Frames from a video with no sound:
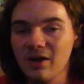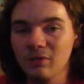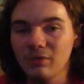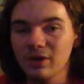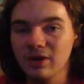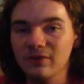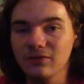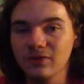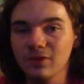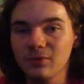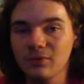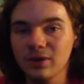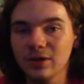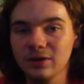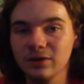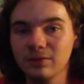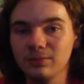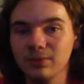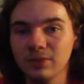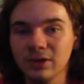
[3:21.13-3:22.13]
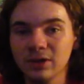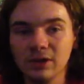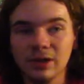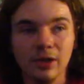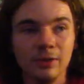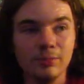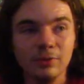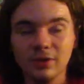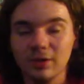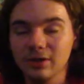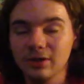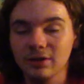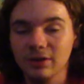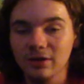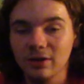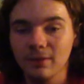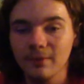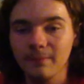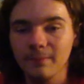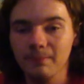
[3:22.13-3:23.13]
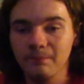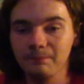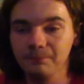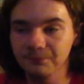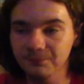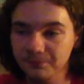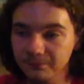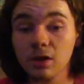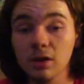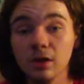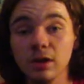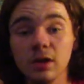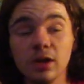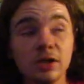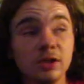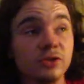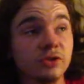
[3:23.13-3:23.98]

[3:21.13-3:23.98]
whatever I wanted to put in, I put in there.